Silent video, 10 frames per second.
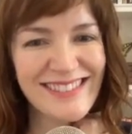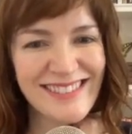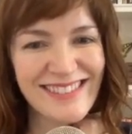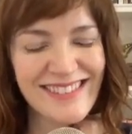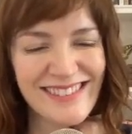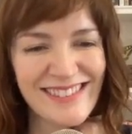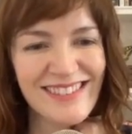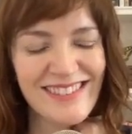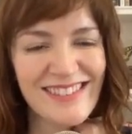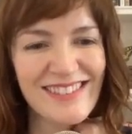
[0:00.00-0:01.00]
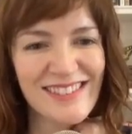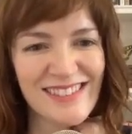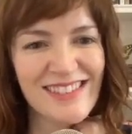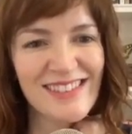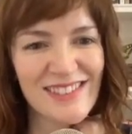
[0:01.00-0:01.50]

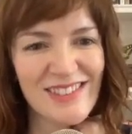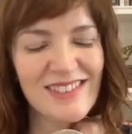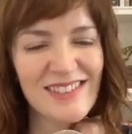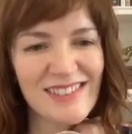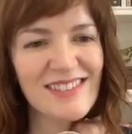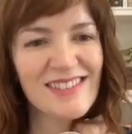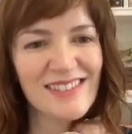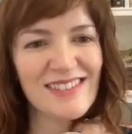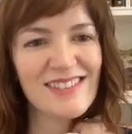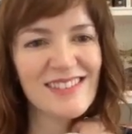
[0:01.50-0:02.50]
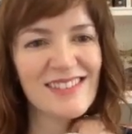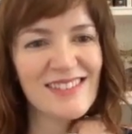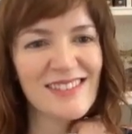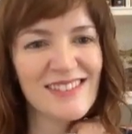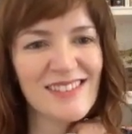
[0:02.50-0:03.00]

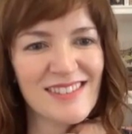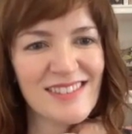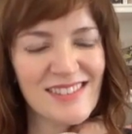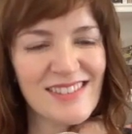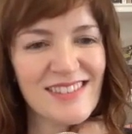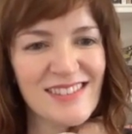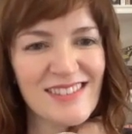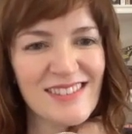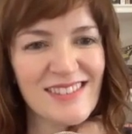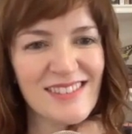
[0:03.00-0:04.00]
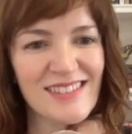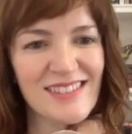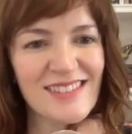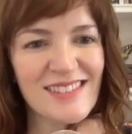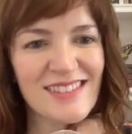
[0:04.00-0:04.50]

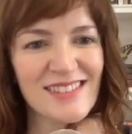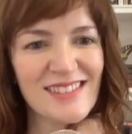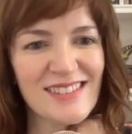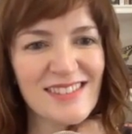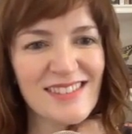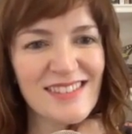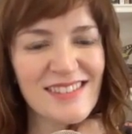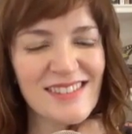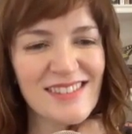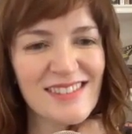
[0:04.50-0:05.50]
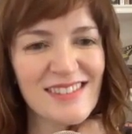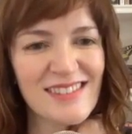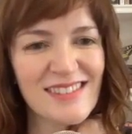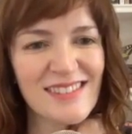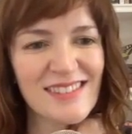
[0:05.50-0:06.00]

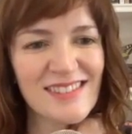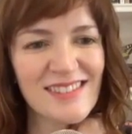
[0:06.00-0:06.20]
(not speaking)